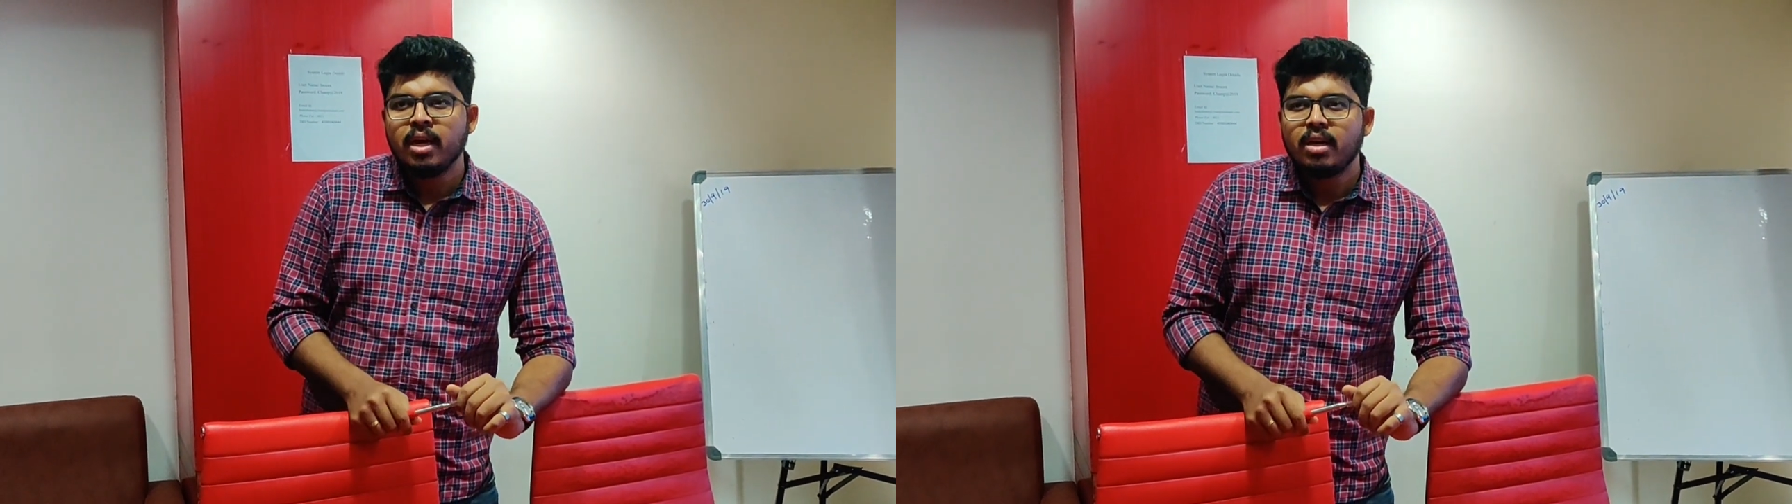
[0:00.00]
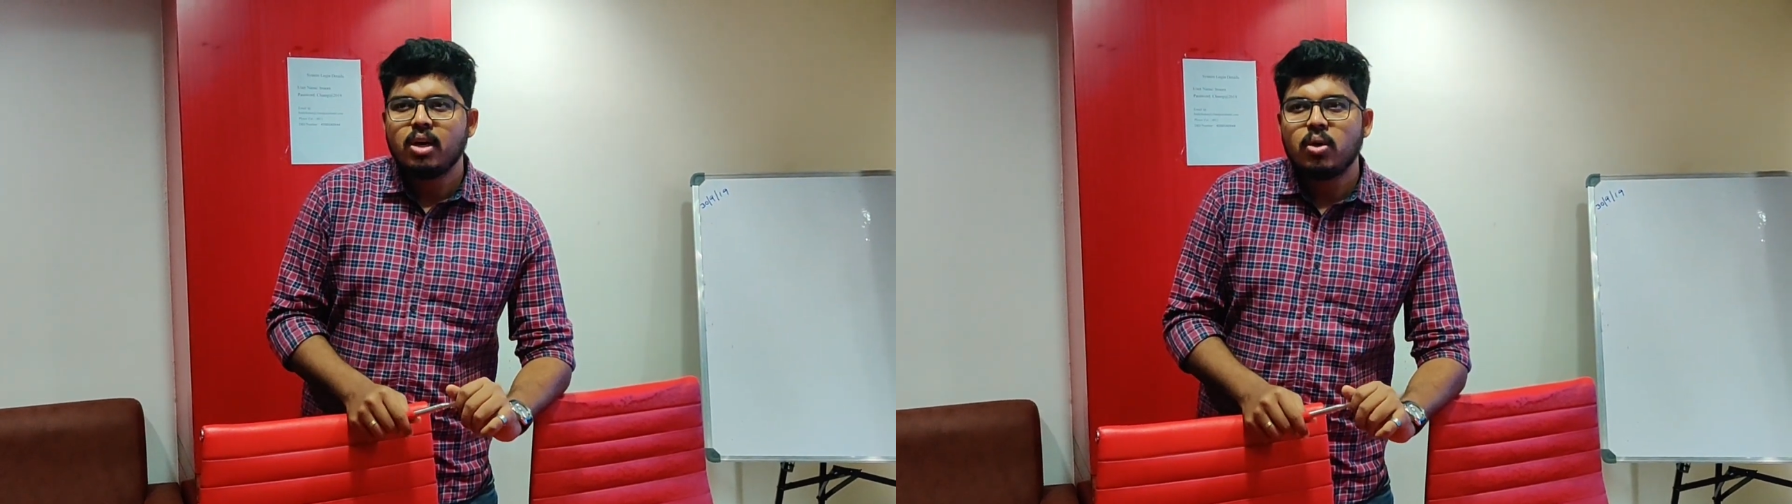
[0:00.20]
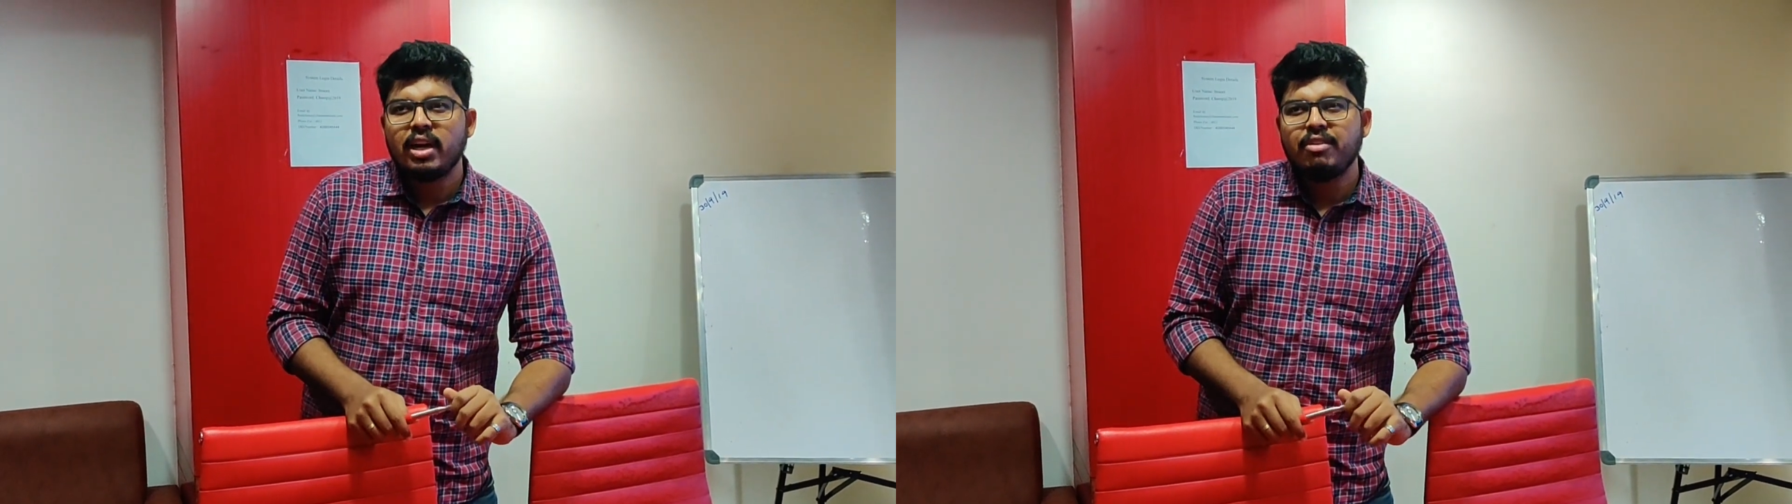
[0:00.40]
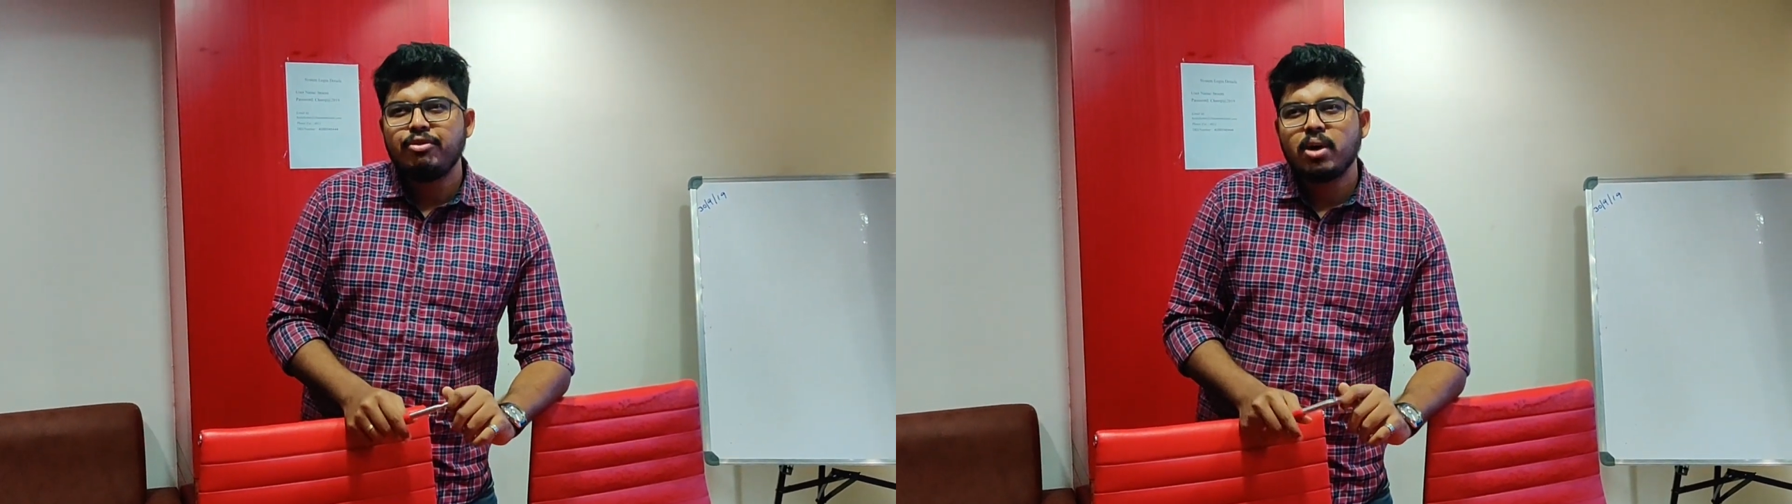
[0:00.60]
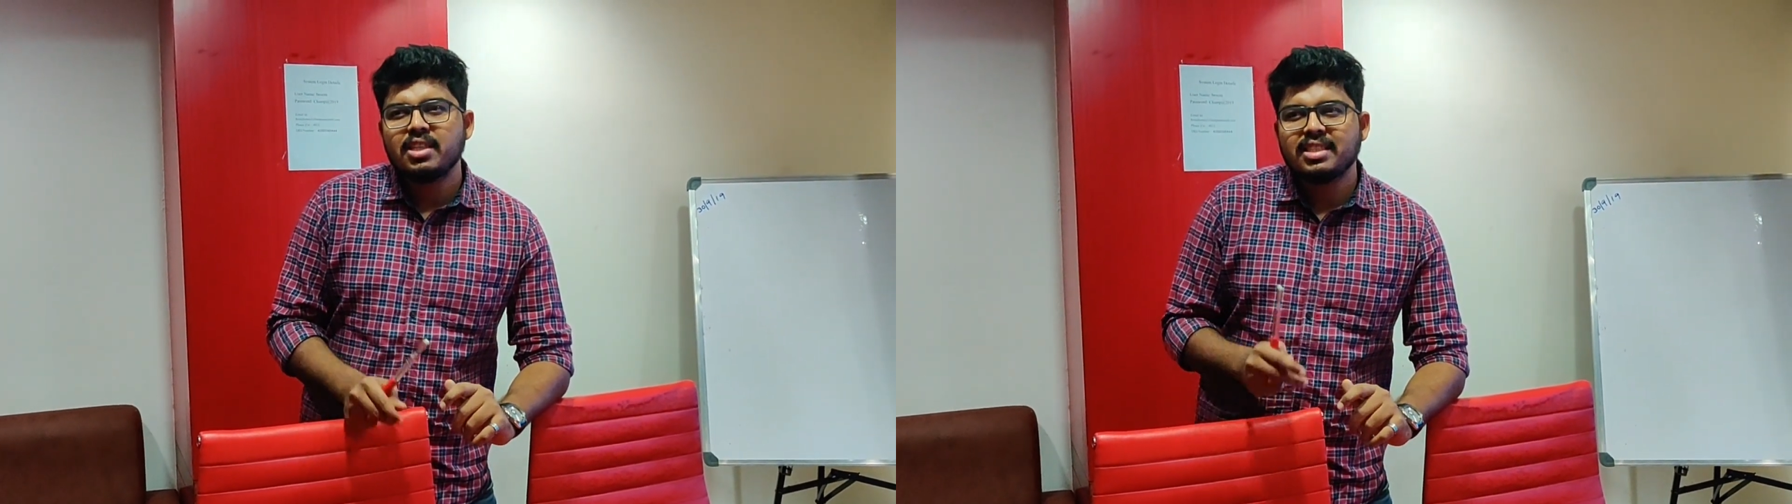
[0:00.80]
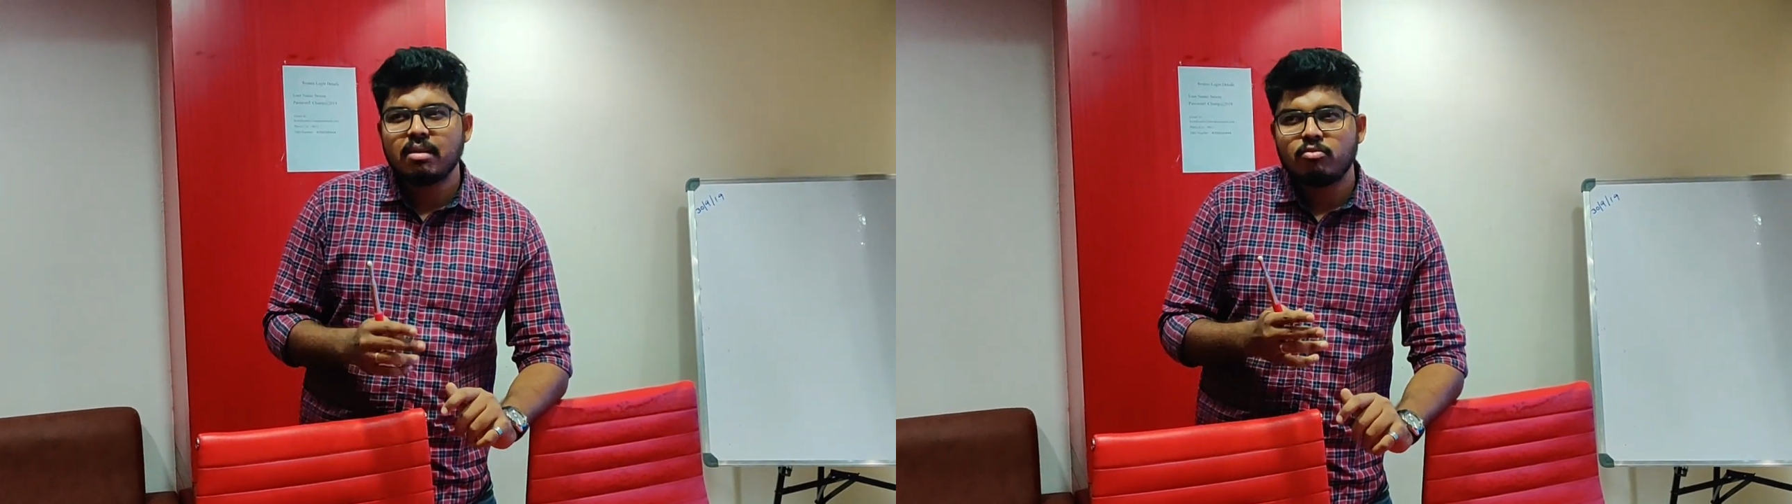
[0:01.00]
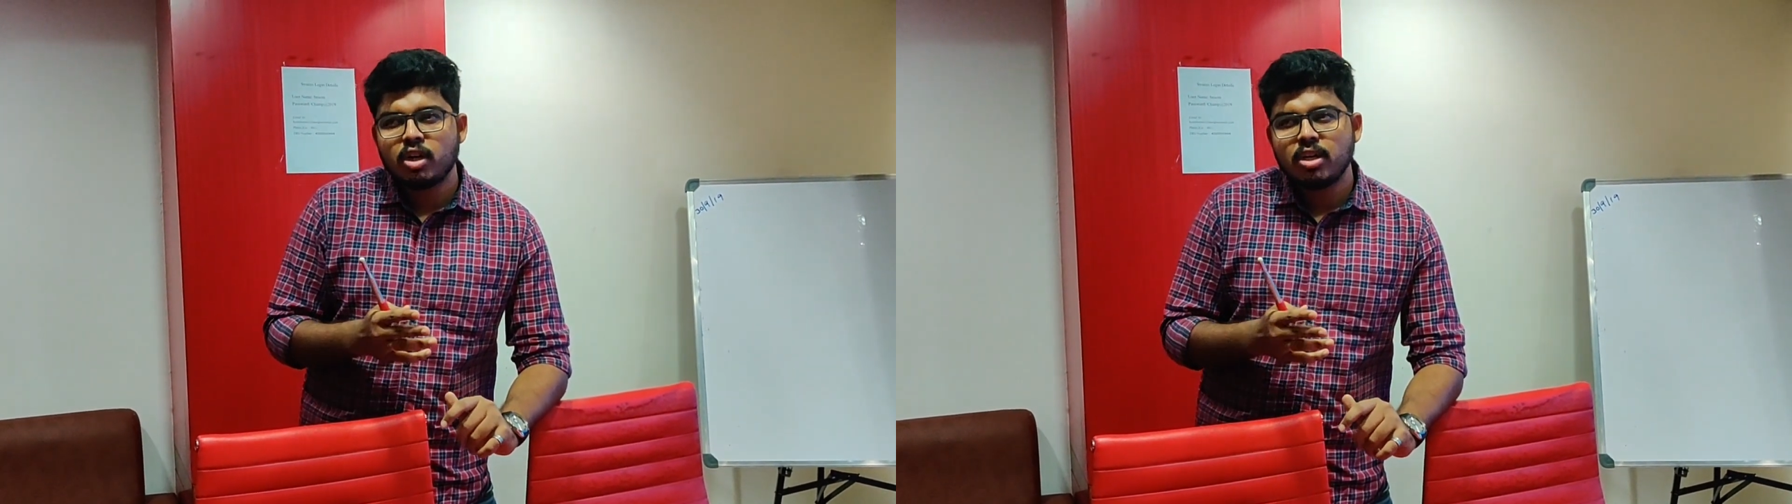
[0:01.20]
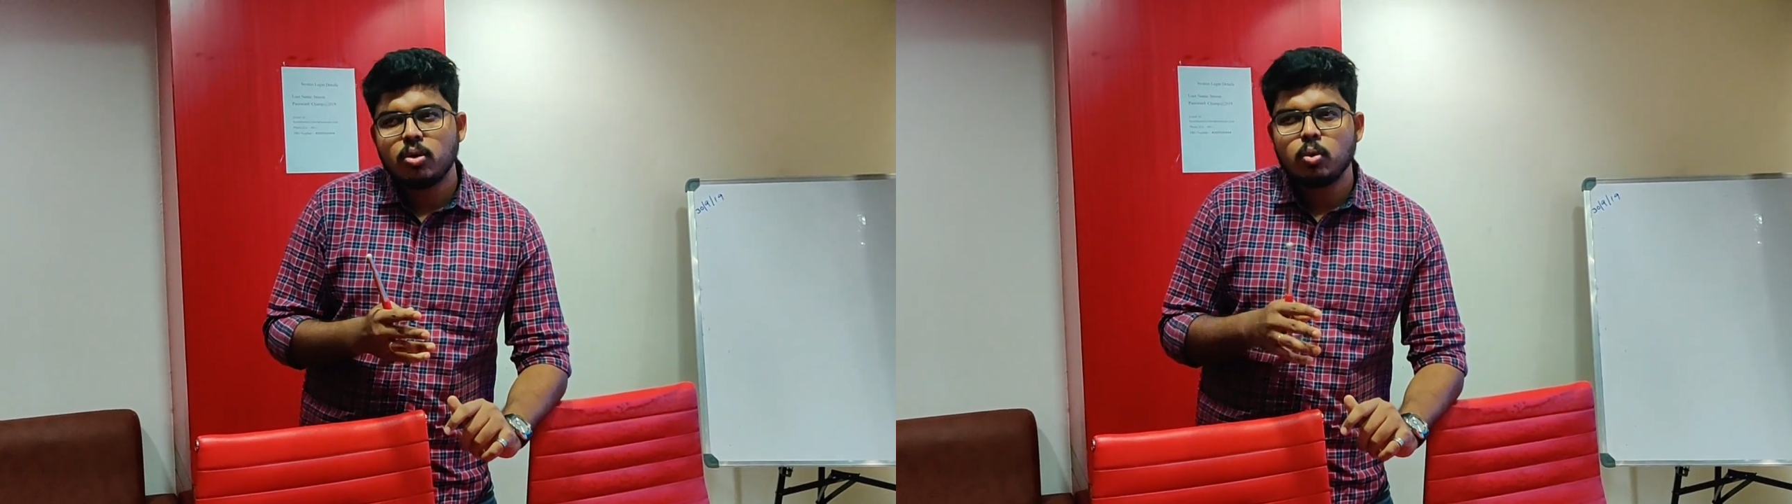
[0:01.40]
Now, if you are
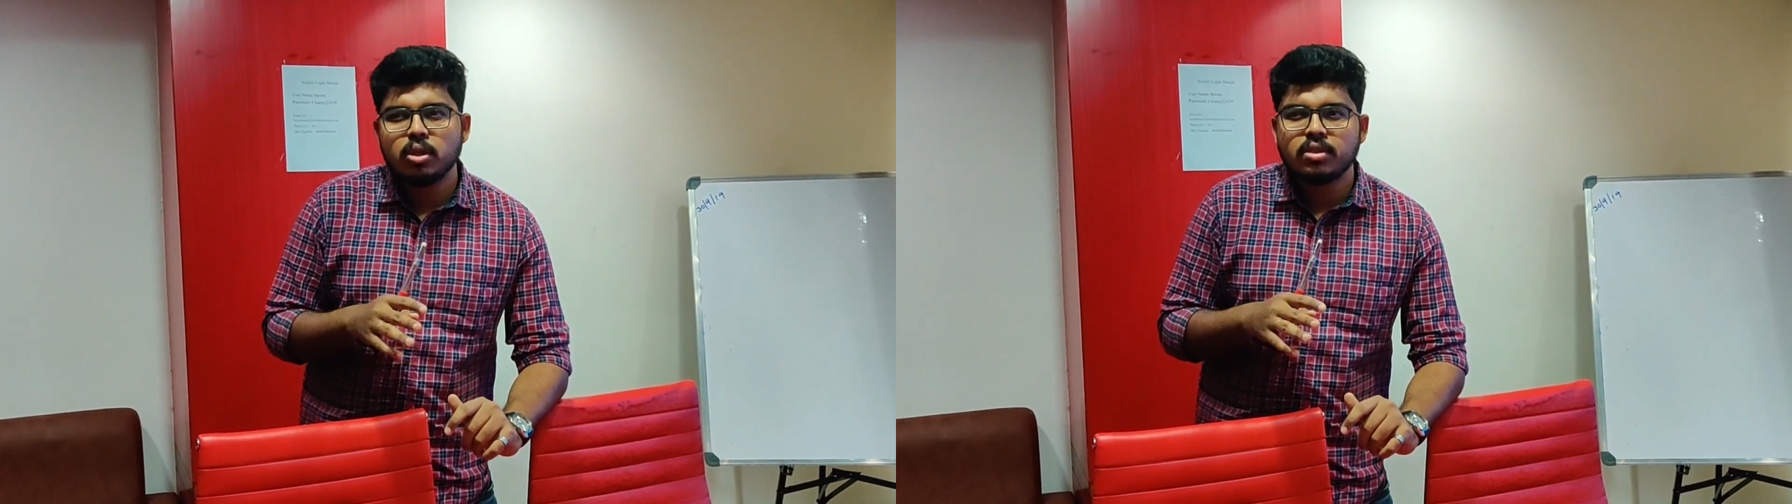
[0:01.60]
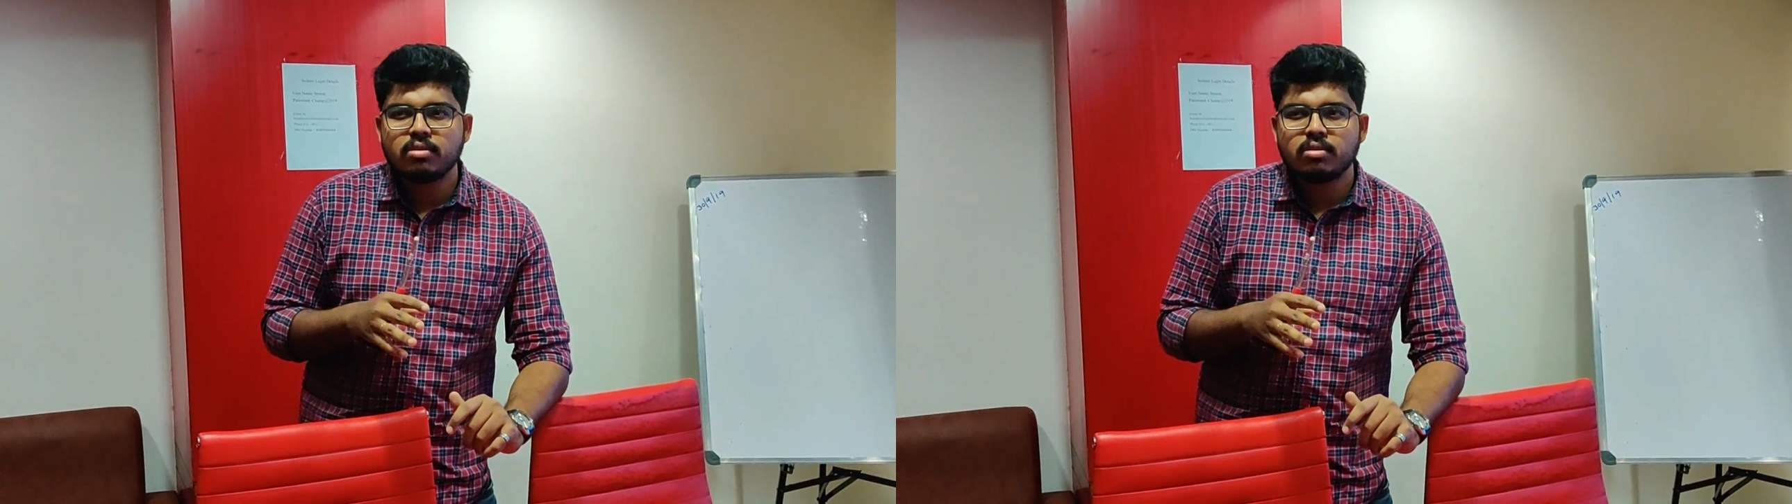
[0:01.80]
someone who is